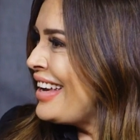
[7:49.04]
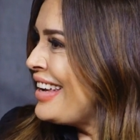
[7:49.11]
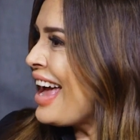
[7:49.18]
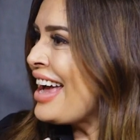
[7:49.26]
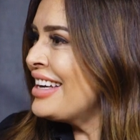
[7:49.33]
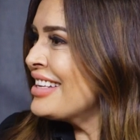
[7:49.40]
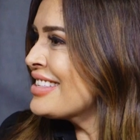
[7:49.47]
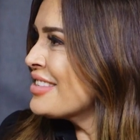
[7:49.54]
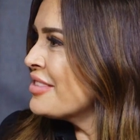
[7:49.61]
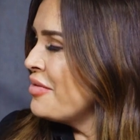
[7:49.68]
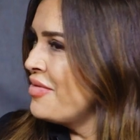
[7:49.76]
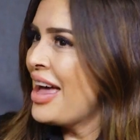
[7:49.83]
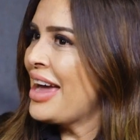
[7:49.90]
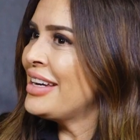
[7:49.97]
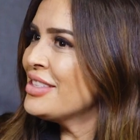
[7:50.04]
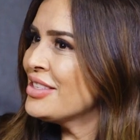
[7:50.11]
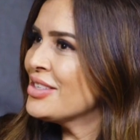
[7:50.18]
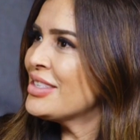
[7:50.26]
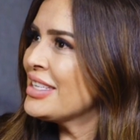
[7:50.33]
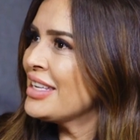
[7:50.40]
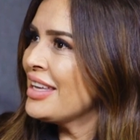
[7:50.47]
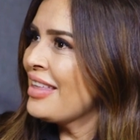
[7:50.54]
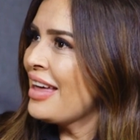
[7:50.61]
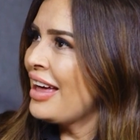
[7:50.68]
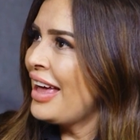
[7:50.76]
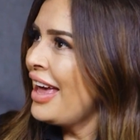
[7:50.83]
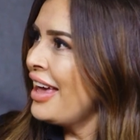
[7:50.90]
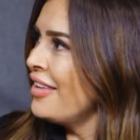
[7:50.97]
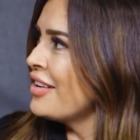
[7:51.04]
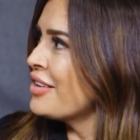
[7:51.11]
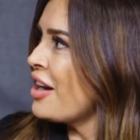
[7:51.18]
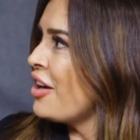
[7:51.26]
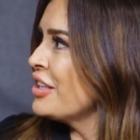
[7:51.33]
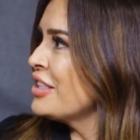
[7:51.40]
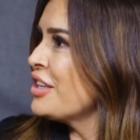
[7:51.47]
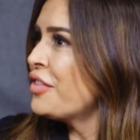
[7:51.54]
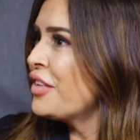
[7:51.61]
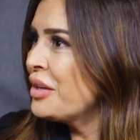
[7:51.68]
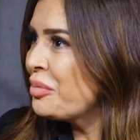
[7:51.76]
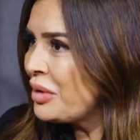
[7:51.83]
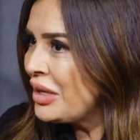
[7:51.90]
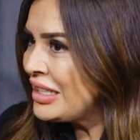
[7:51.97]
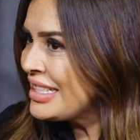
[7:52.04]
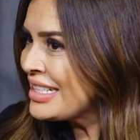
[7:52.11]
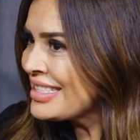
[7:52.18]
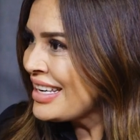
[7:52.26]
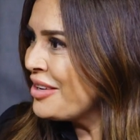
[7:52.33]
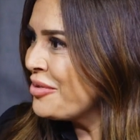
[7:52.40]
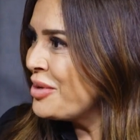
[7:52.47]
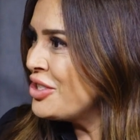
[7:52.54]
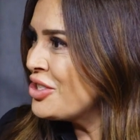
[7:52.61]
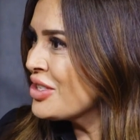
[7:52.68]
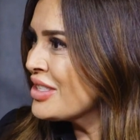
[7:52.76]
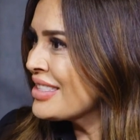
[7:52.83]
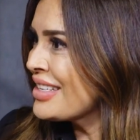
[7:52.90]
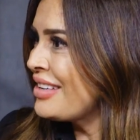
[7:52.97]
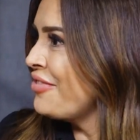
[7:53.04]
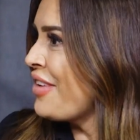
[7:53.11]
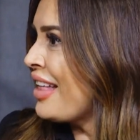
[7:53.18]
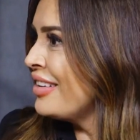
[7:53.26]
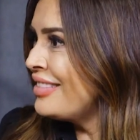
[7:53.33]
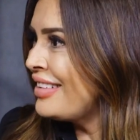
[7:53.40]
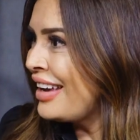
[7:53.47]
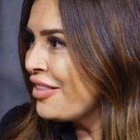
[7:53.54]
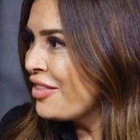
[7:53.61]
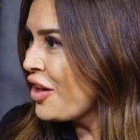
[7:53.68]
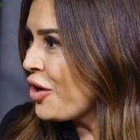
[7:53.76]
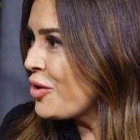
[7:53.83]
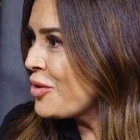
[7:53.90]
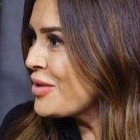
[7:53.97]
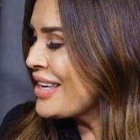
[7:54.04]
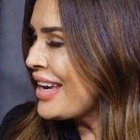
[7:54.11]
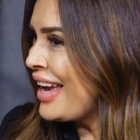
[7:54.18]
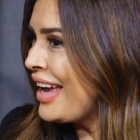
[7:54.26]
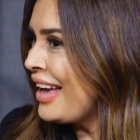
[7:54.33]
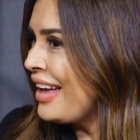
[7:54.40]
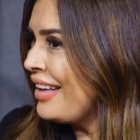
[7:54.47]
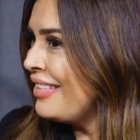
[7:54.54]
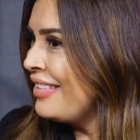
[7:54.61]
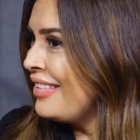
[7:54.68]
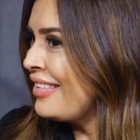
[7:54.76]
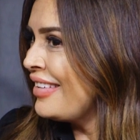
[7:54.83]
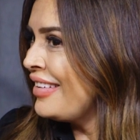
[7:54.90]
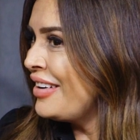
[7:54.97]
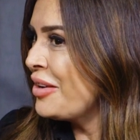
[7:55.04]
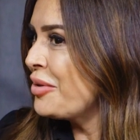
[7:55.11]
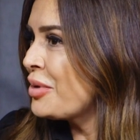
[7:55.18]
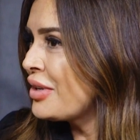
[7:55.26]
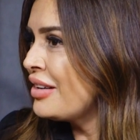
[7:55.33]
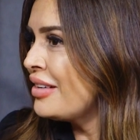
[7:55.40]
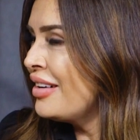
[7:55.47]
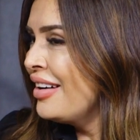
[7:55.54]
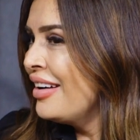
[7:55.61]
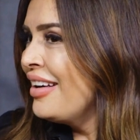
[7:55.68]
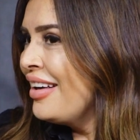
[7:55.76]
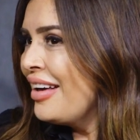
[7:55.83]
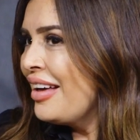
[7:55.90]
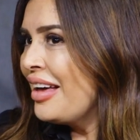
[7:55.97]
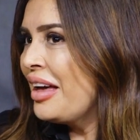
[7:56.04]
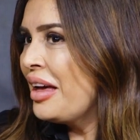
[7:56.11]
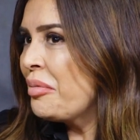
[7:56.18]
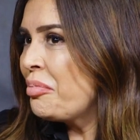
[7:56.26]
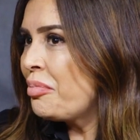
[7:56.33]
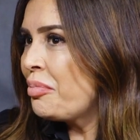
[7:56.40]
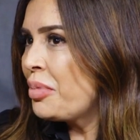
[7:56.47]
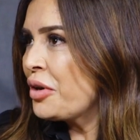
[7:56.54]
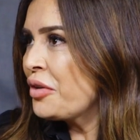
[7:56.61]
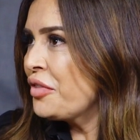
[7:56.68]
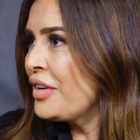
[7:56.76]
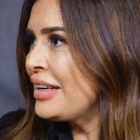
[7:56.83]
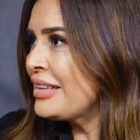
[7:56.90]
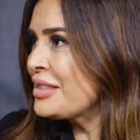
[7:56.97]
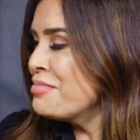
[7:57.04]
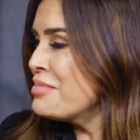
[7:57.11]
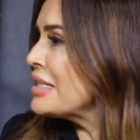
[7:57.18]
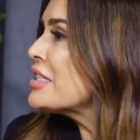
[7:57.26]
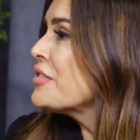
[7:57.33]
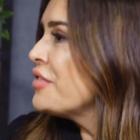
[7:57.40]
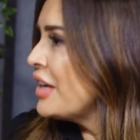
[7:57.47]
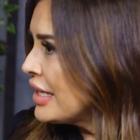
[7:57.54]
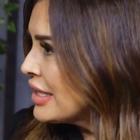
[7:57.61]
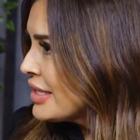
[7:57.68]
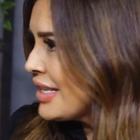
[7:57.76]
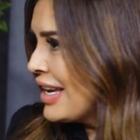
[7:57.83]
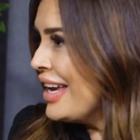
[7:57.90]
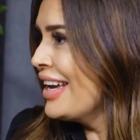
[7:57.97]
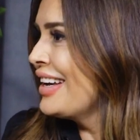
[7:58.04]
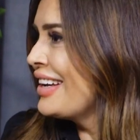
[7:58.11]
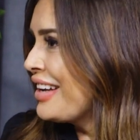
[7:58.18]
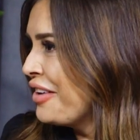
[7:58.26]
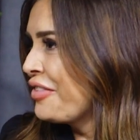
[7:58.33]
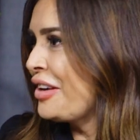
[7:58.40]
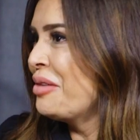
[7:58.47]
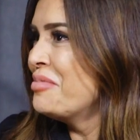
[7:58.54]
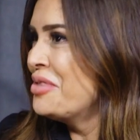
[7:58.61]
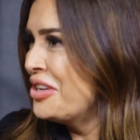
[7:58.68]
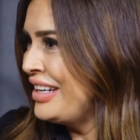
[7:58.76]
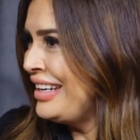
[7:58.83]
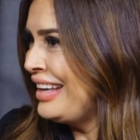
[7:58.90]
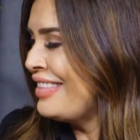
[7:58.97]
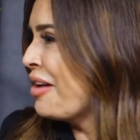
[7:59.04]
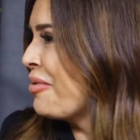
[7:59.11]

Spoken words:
Yeah, it's nice to see that, hey, there are different opinions and we just validate those, and we're a perfect misfit of community that